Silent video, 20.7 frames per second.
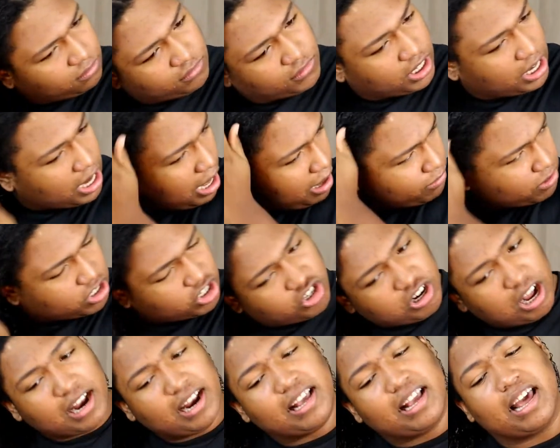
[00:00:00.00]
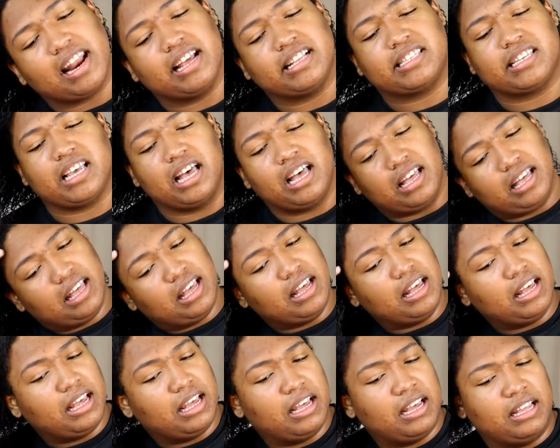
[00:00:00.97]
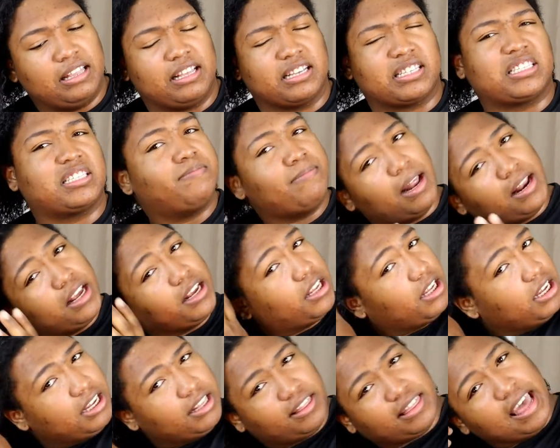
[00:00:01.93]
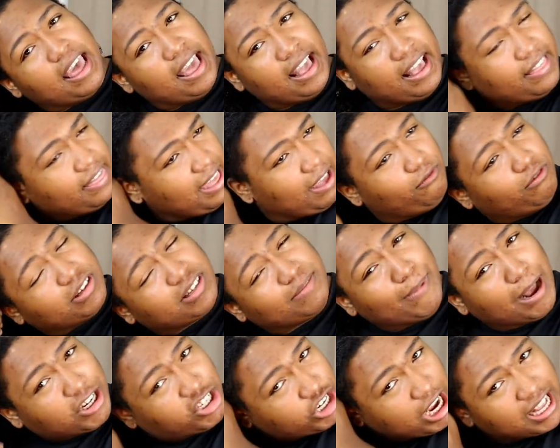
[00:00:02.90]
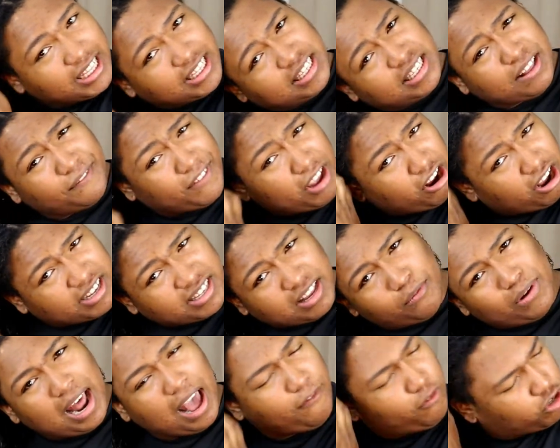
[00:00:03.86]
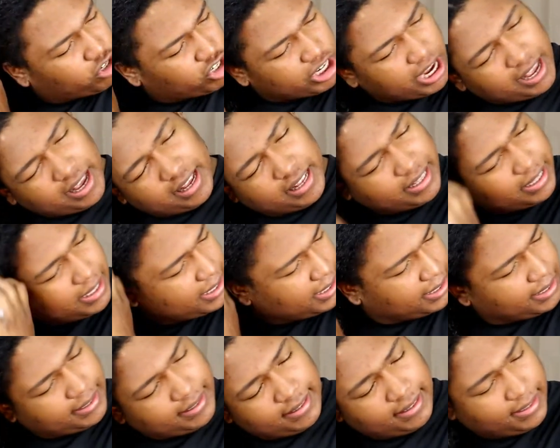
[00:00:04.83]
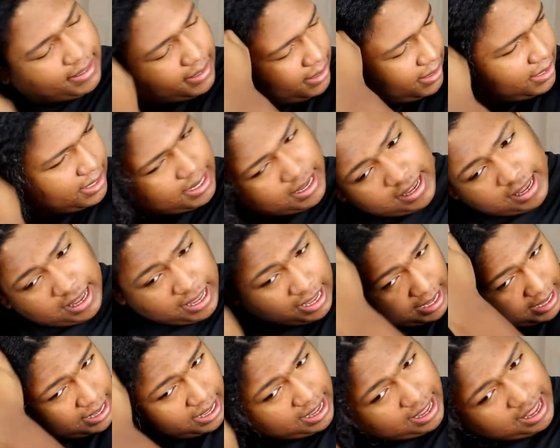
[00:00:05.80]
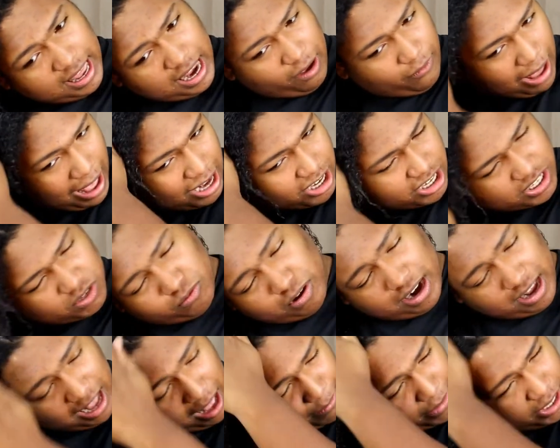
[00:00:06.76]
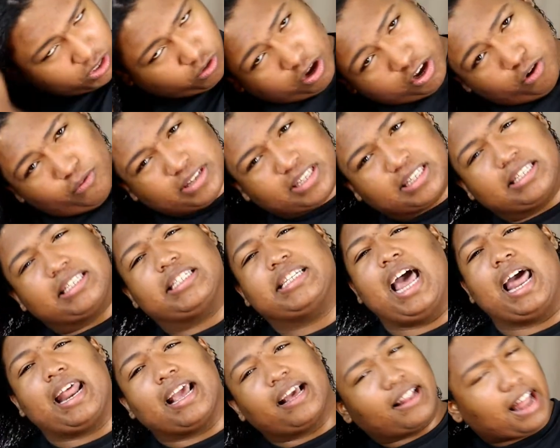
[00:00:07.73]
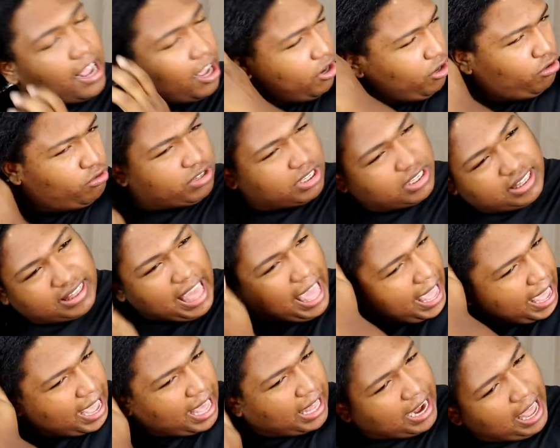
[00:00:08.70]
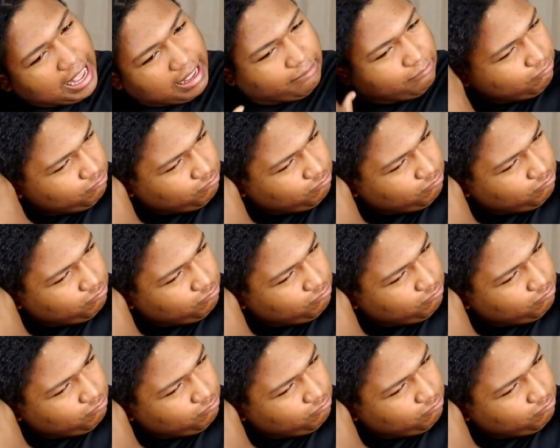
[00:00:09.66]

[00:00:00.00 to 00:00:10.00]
You know, I'm just trying to get into the smelling good thing, and then once my shades and stuff gear, because I want to have on shades. Anyway, I just want to come into a new aesthetic, like a new thing. Like,